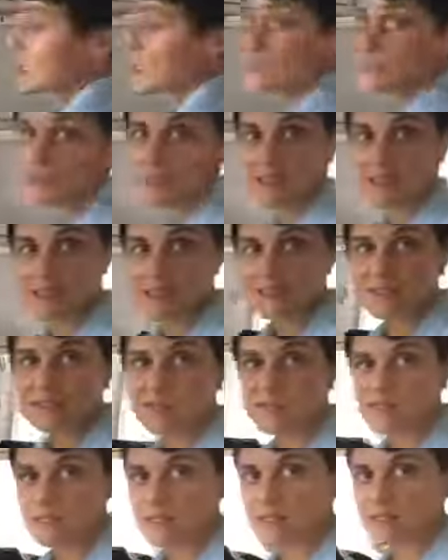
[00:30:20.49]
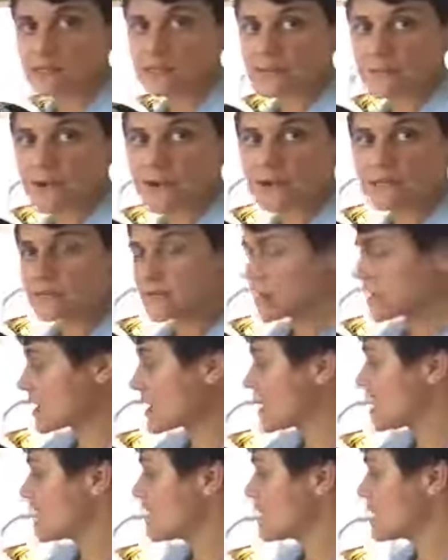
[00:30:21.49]
If you guys can see it from over
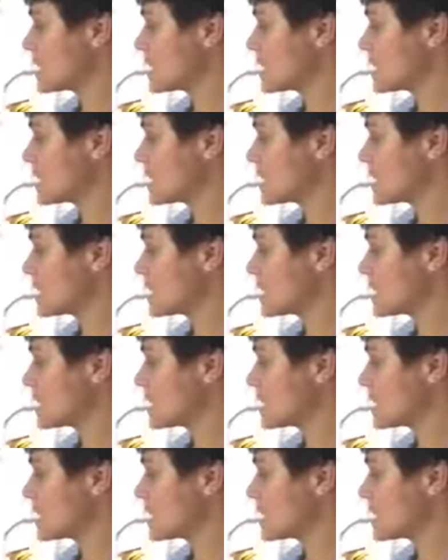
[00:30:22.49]
there.